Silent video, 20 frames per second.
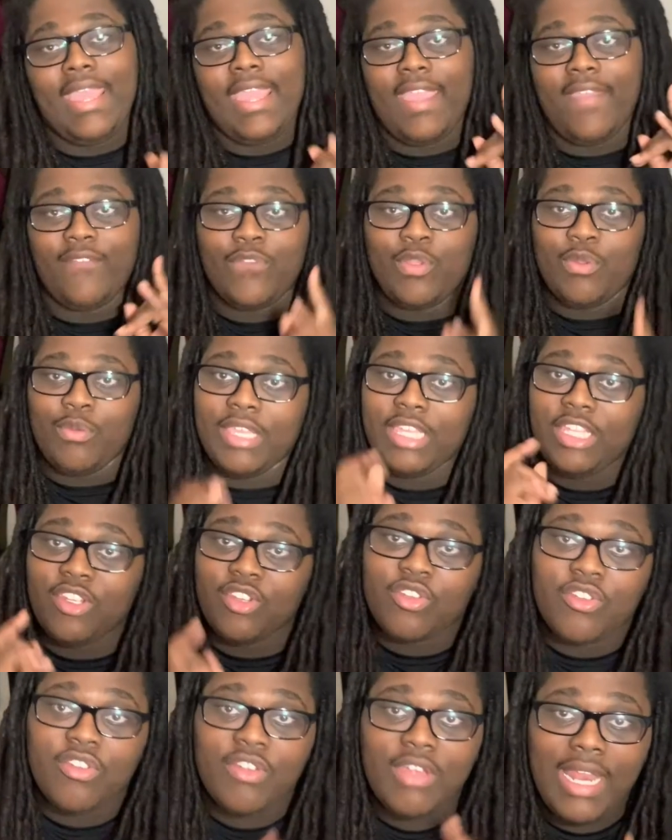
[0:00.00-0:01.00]
if you eat a
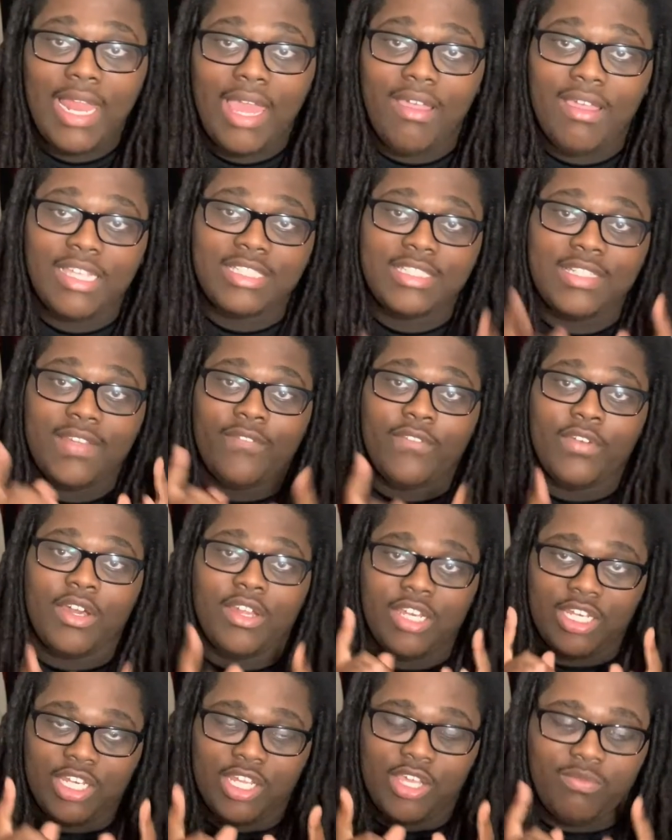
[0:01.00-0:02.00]
girl out and she
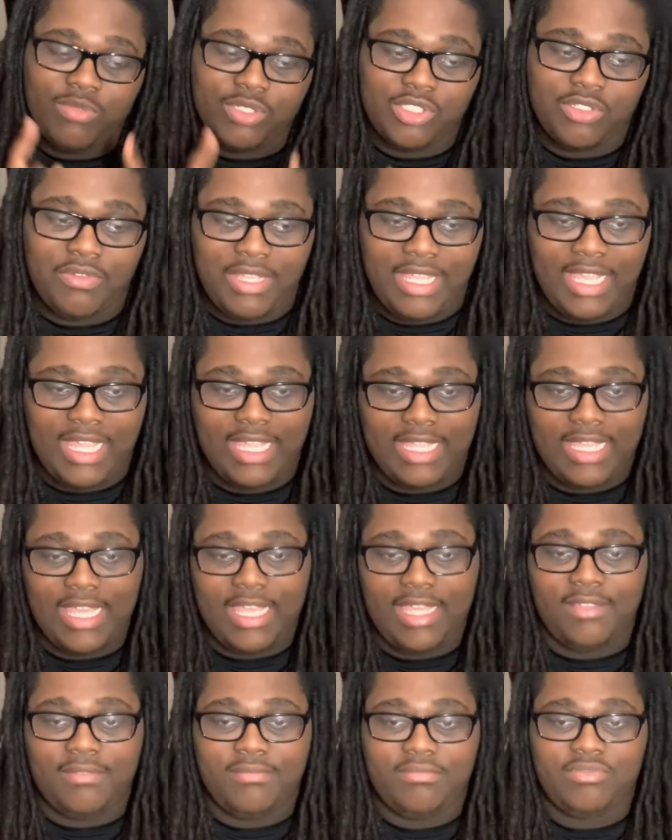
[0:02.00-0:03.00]
fall in love with your head
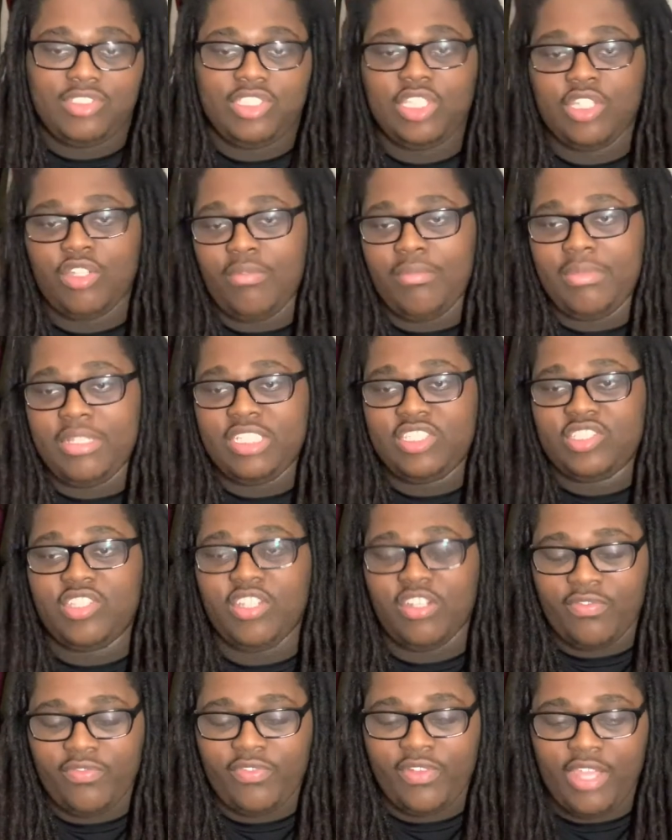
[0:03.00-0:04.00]
game, she gonna be
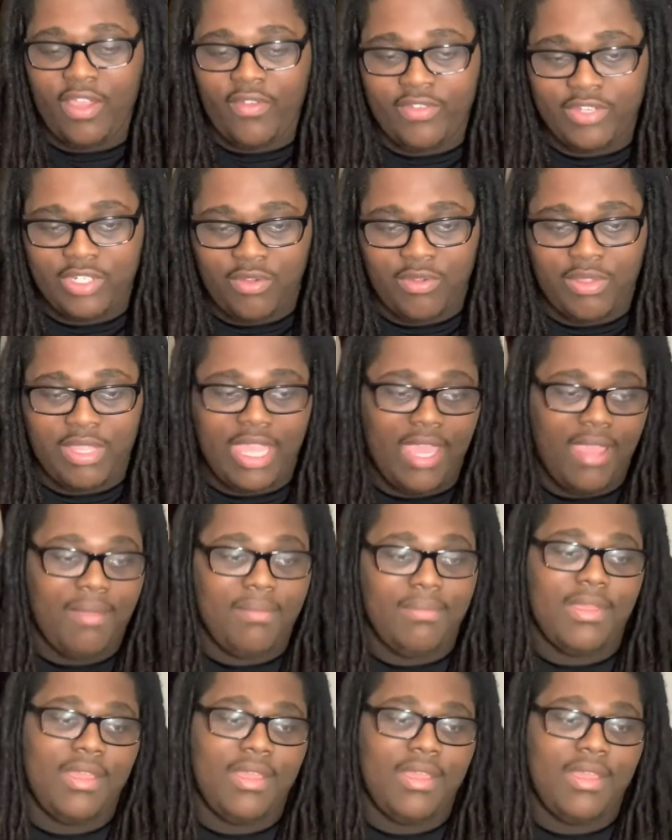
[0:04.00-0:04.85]
stuck forever, no cap.